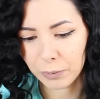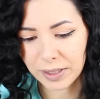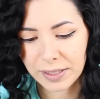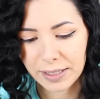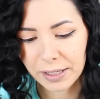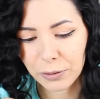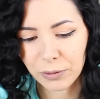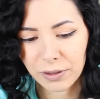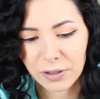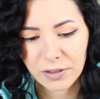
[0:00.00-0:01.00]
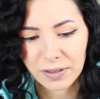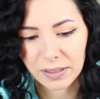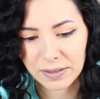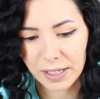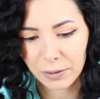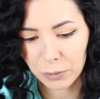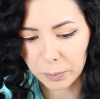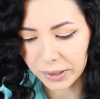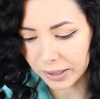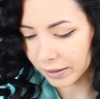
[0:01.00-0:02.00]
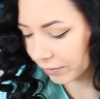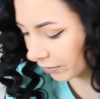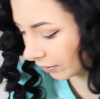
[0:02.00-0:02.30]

One second, there is the second part.